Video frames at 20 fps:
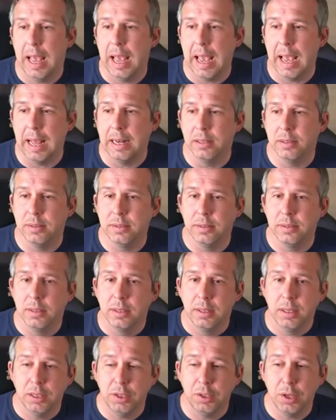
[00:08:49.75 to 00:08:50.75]
And
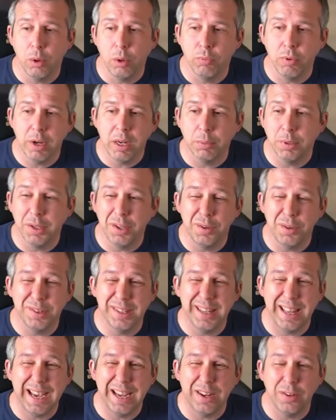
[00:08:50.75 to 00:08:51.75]
you don't really want to use
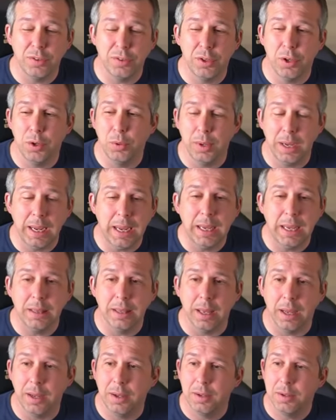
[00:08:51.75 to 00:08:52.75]
the A2
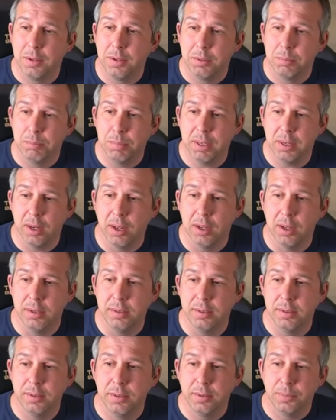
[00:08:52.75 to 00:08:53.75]
either,
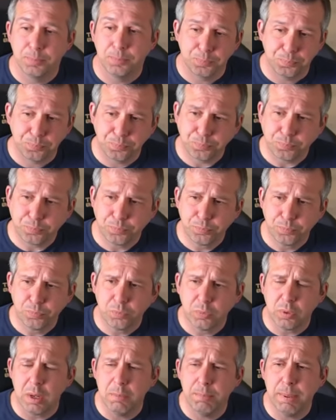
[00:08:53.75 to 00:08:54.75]
because
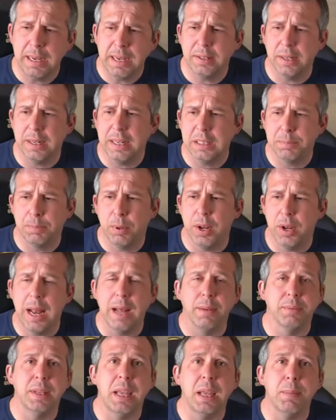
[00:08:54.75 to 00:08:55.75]
basically it's putting
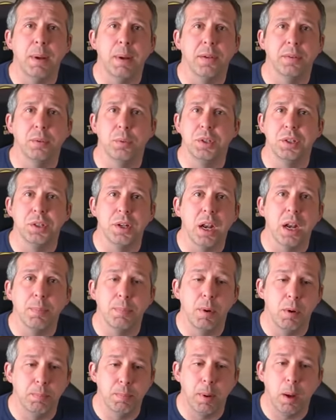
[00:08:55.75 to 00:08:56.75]
out debuffs, which is going to
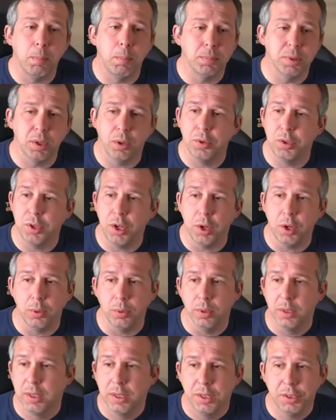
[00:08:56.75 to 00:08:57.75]
put bombs on you.
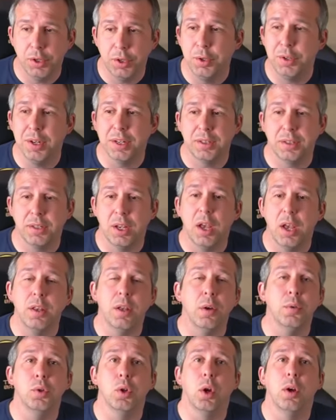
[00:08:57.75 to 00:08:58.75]
So you just turn
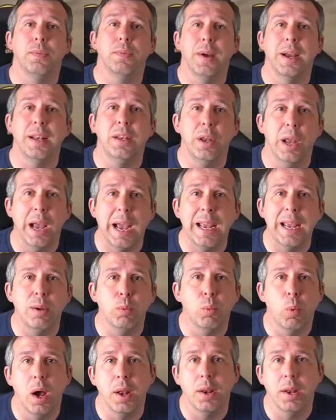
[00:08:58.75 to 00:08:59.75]
those off and you
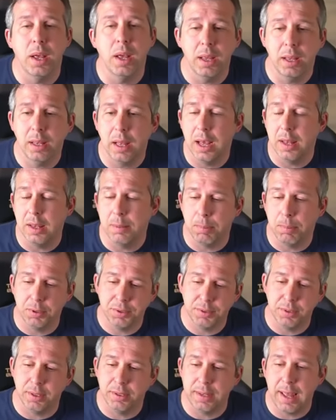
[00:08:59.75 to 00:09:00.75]
A1 the
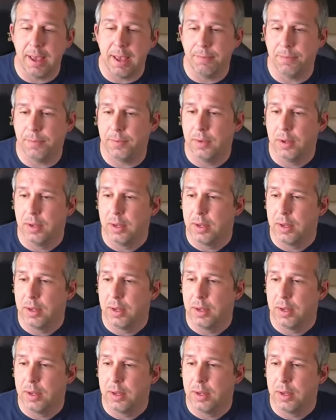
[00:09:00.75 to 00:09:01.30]
boss to death.